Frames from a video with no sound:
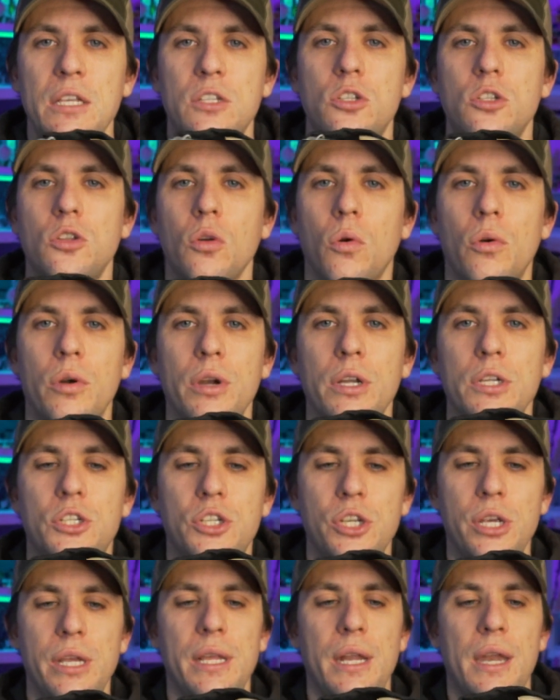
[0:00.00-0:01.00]

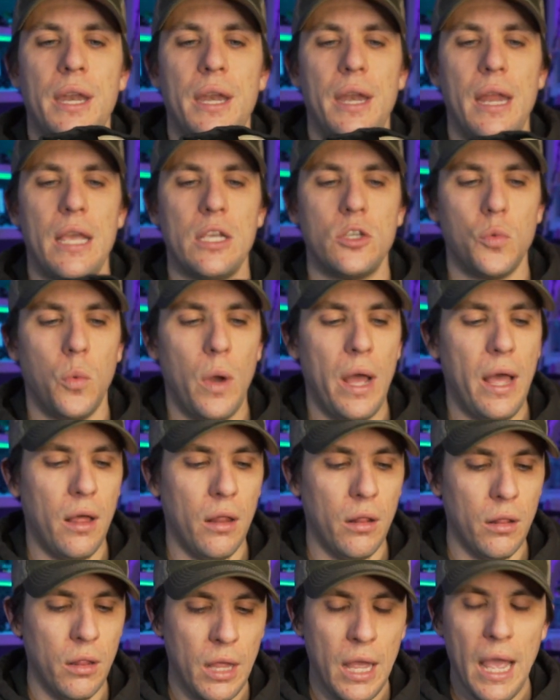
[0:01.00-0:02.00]
storage in it as well.
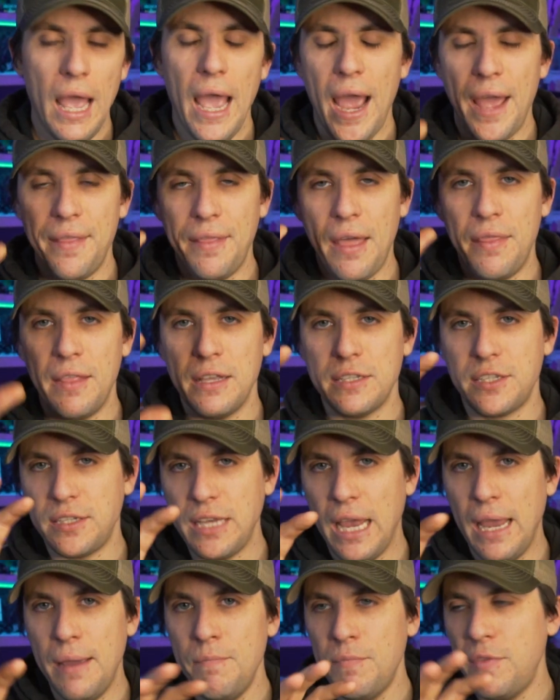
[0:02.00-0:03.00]
And then the
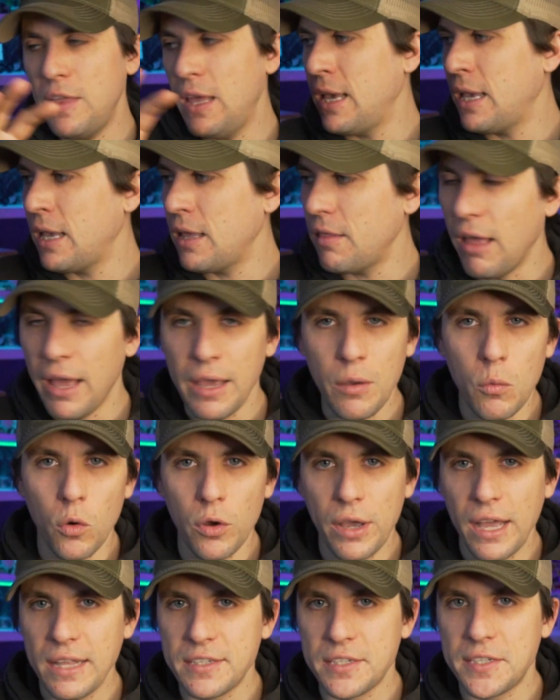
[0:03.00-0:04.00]
same thing like
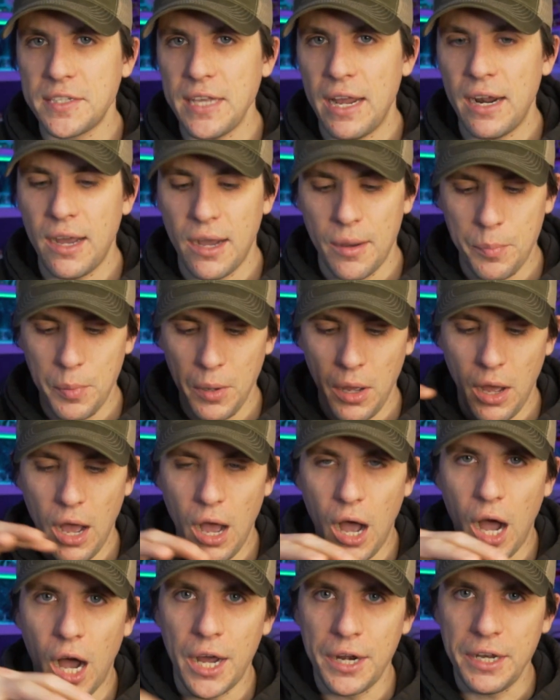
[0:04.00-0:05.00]
will get set up
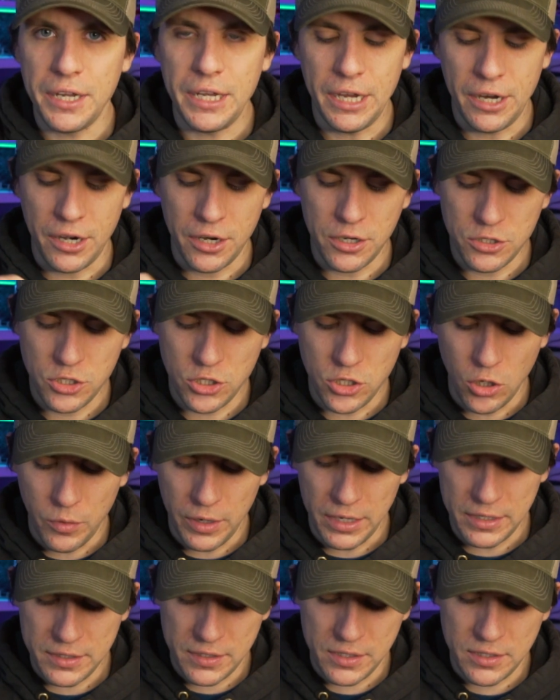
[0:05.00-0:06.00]
on here. So
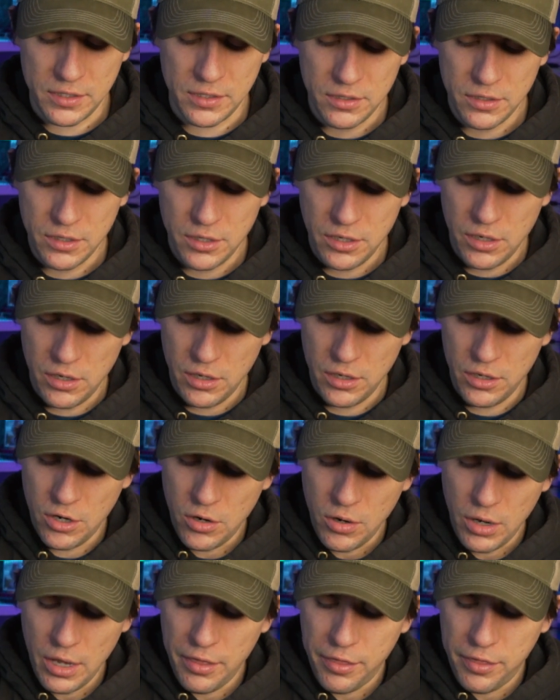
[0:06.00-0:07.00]
it's, you
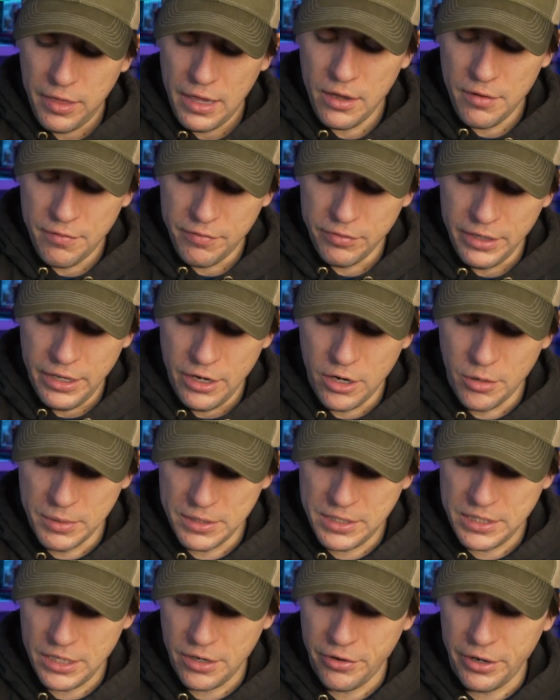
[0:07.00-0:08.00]
know, a thing of leader
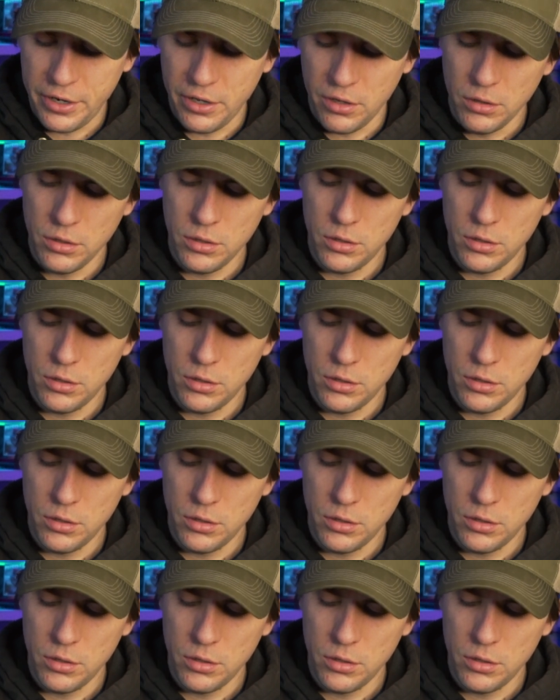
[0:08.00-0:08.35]
material,